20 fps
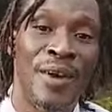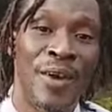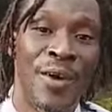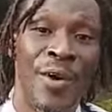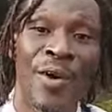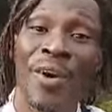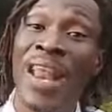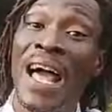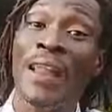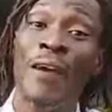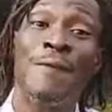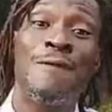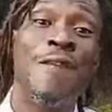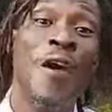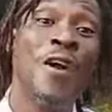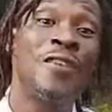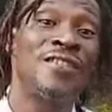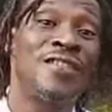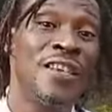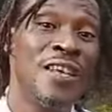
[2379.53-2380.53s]
A whole lot of
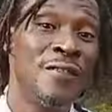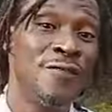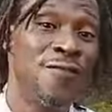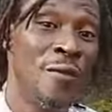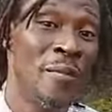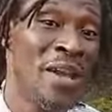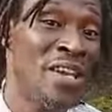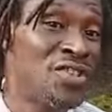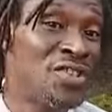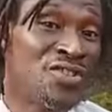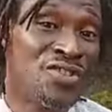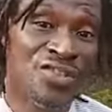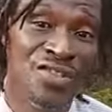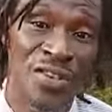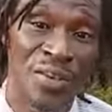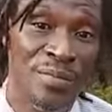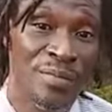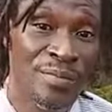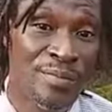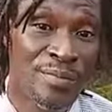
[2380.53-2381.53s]
false information
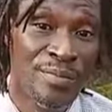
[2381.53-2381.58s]
still.